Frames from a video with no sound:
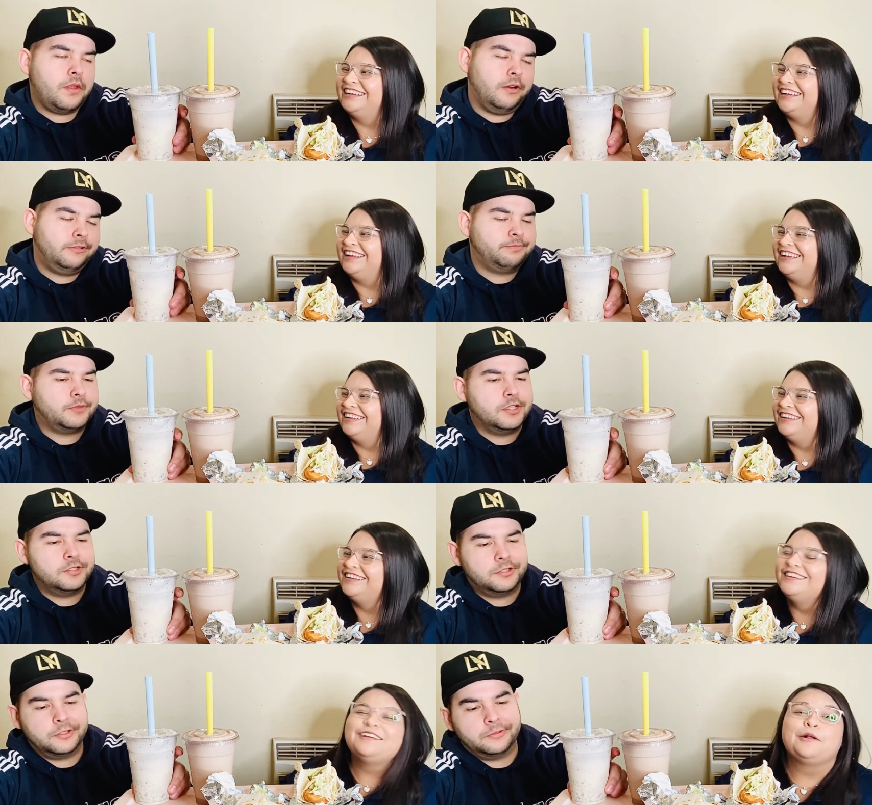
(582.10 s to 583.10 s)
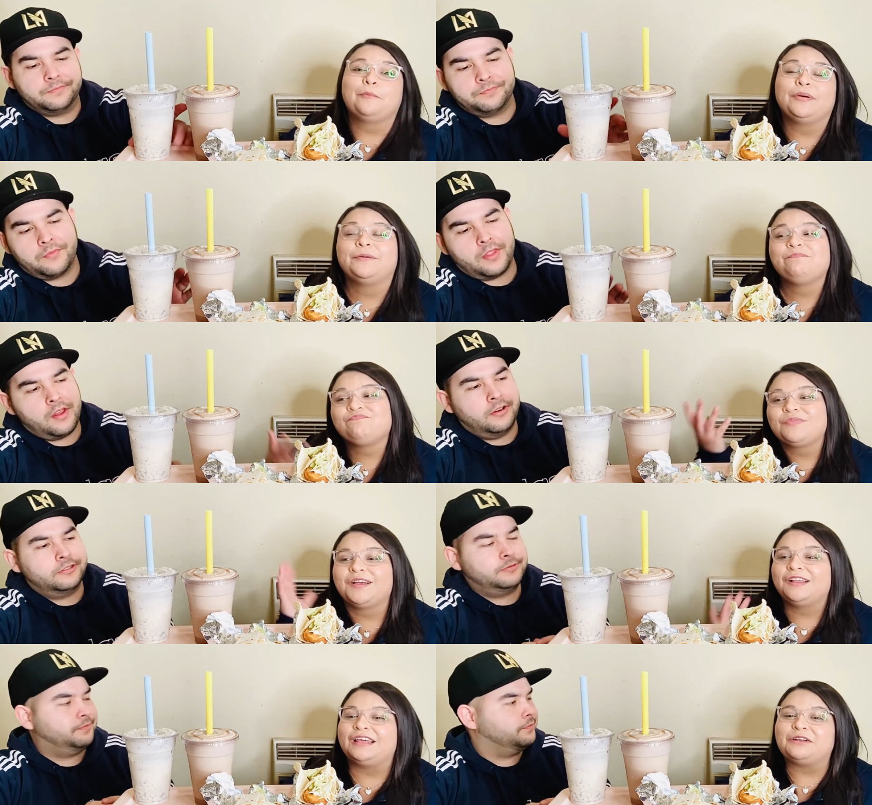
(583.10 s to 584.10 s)
Speaker 1: That's true.
Speaker 2: But
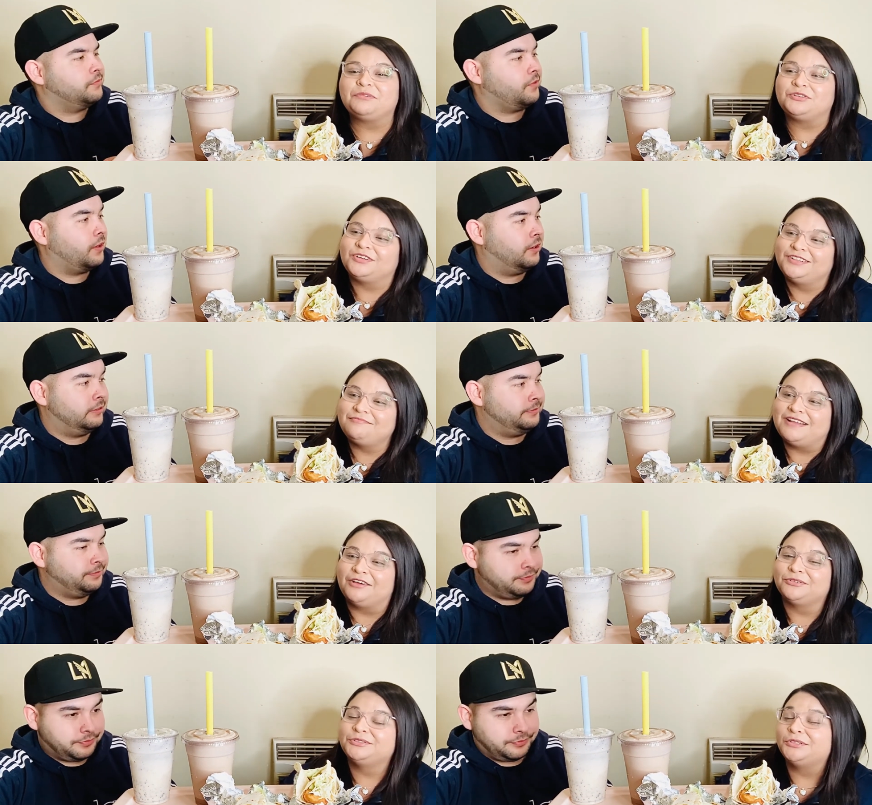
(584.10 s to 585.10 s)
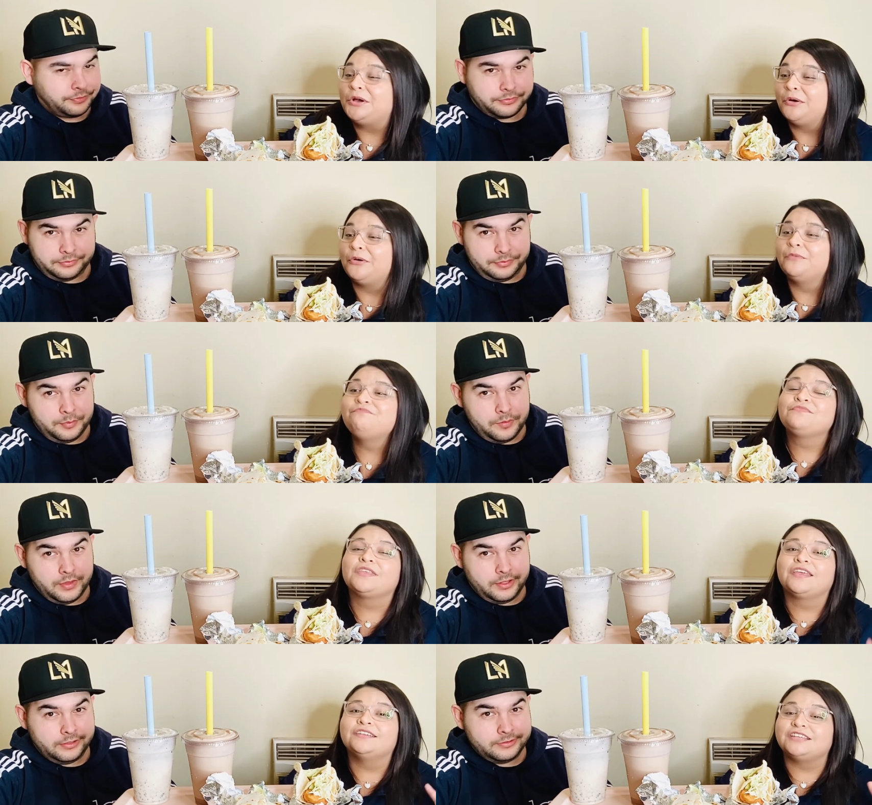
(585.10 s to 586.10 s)
glad we tried them now. So
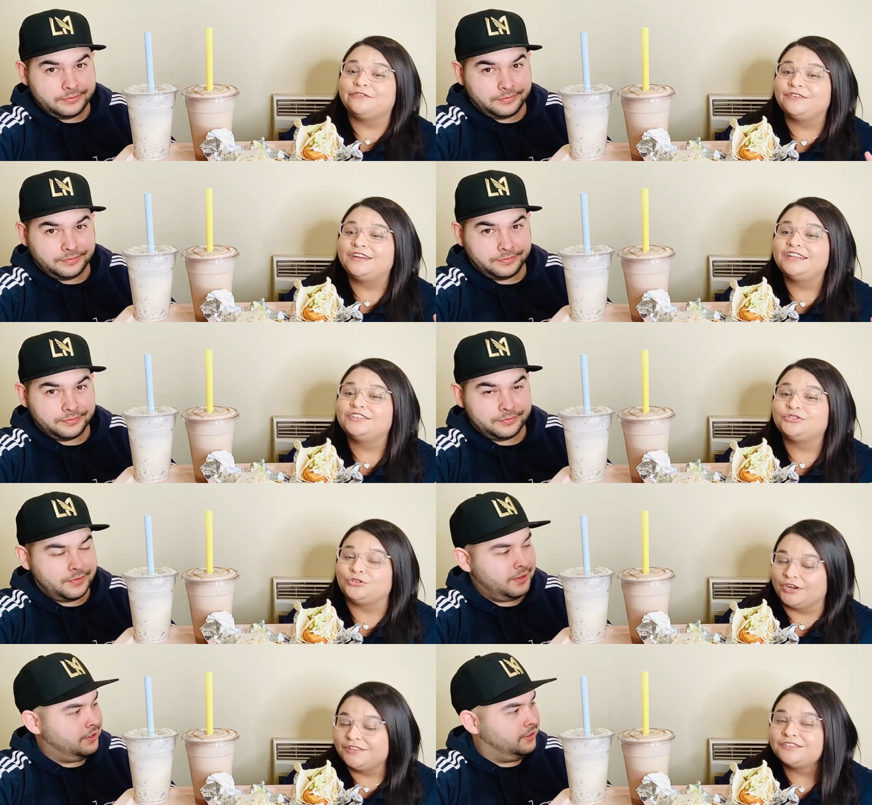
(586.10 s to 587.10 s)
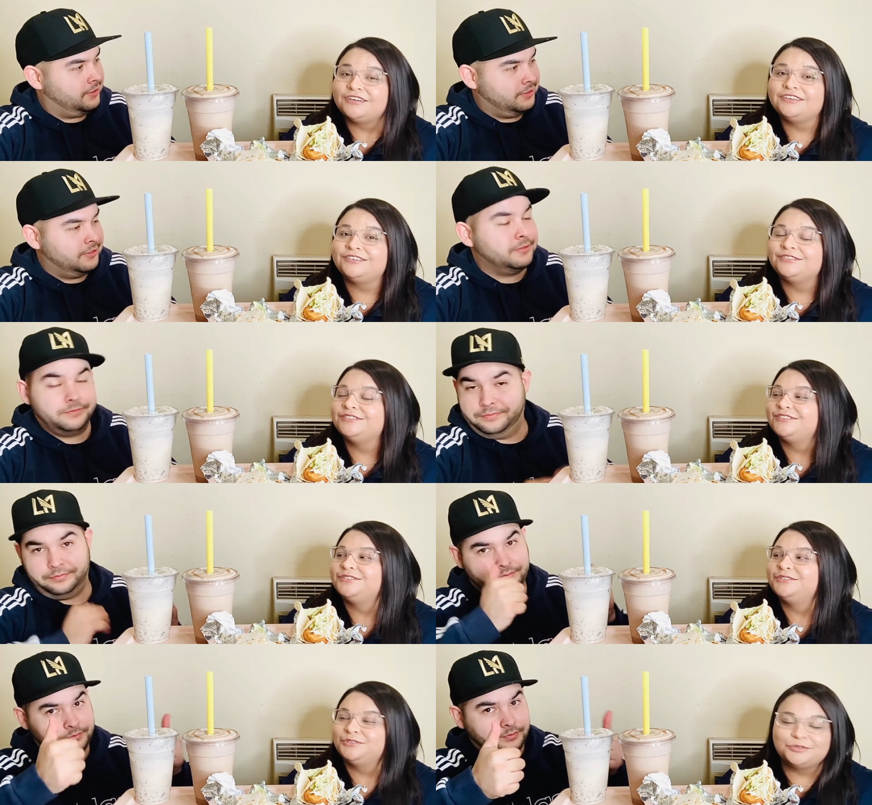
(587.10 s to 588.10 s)
definitely try the tacos.
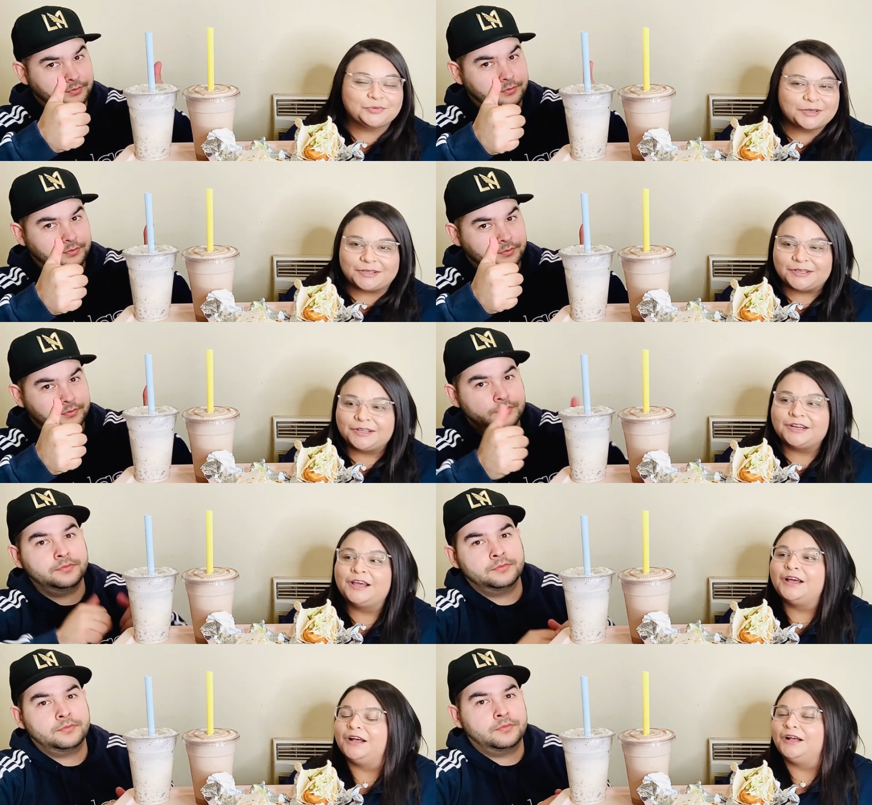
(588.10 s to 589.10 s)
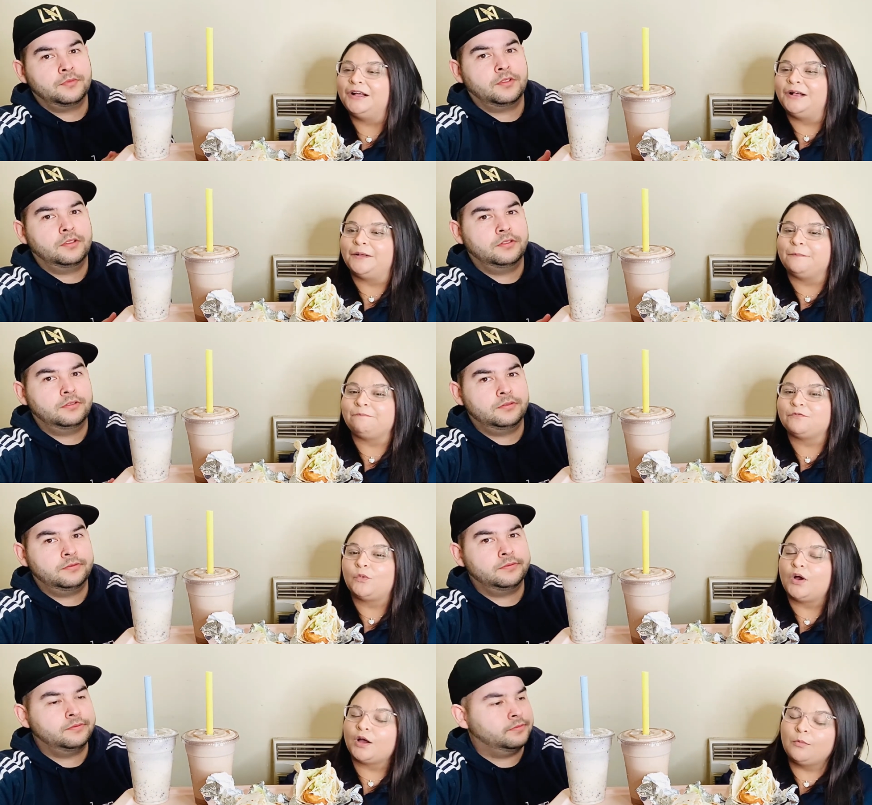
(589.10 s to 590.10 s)
They're super good. Um,
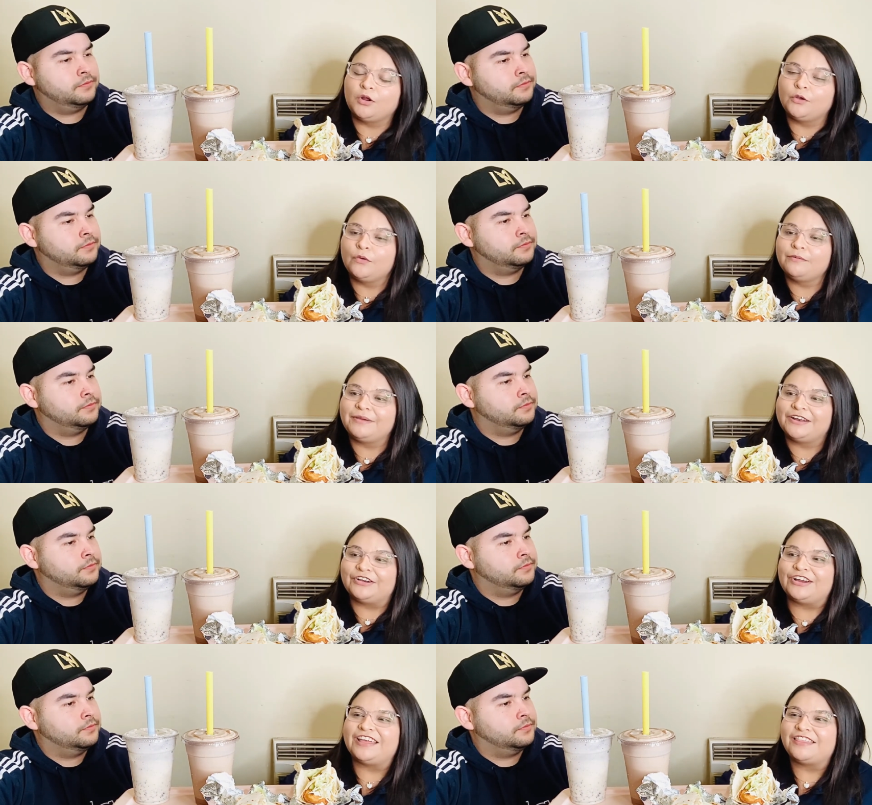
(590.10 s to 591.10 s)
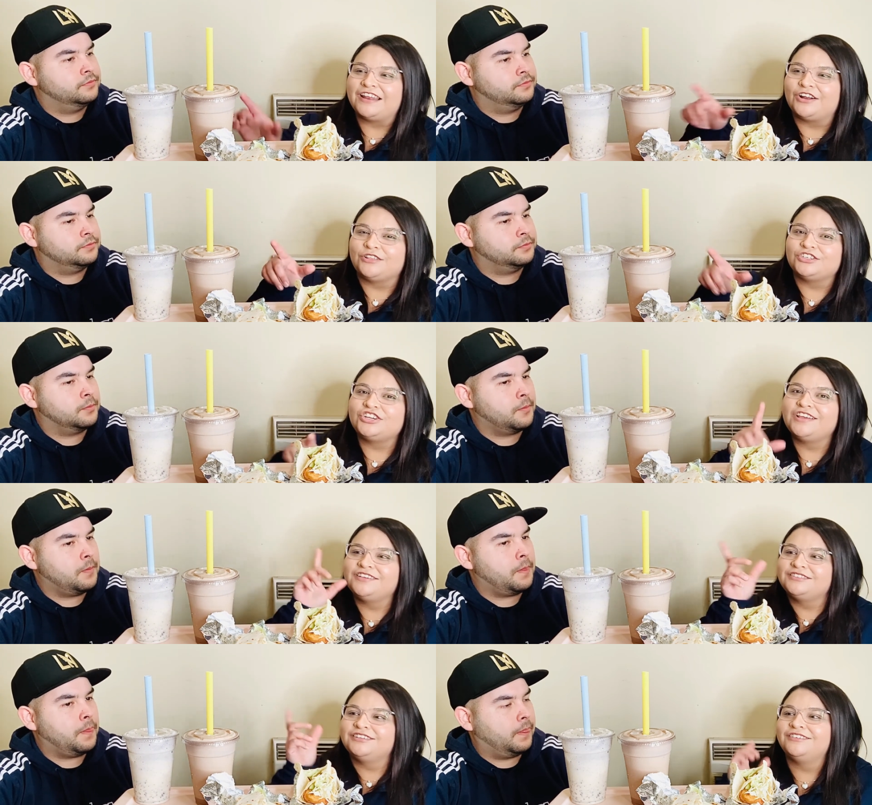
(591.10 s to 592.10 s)
guacamole one better, and then are the
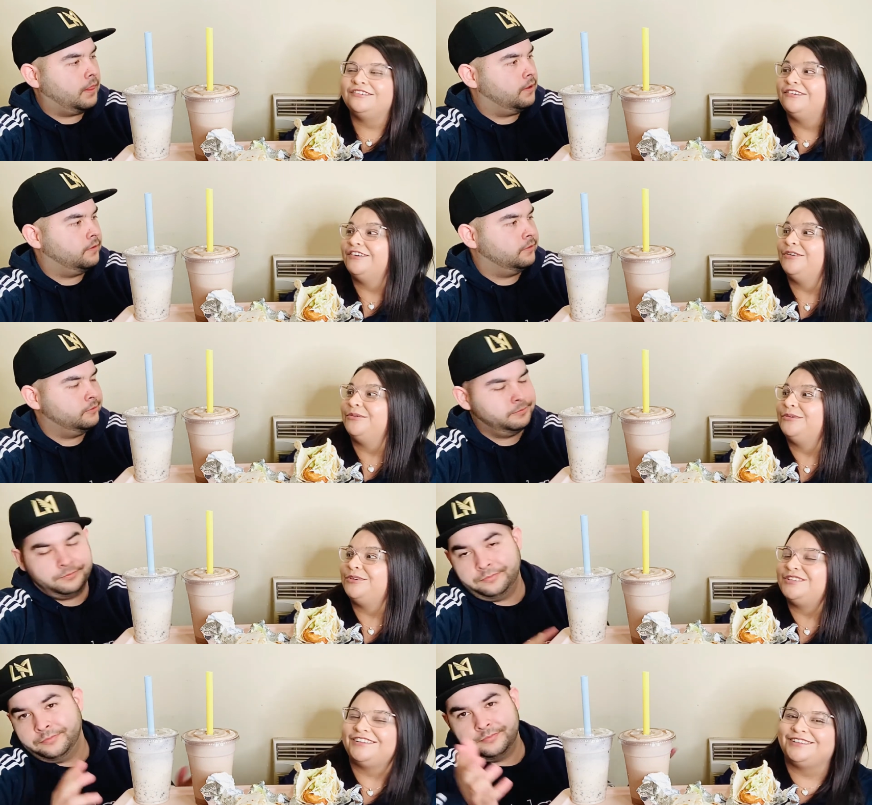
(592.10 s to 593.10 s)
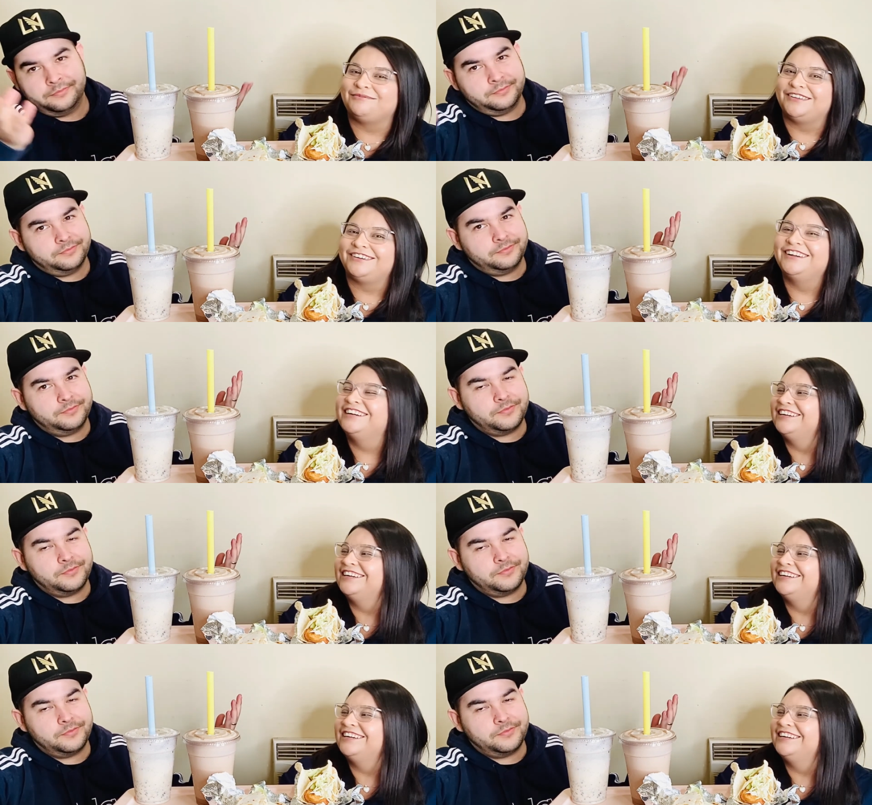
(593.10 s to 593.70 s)
shakes, Oreo horchata better.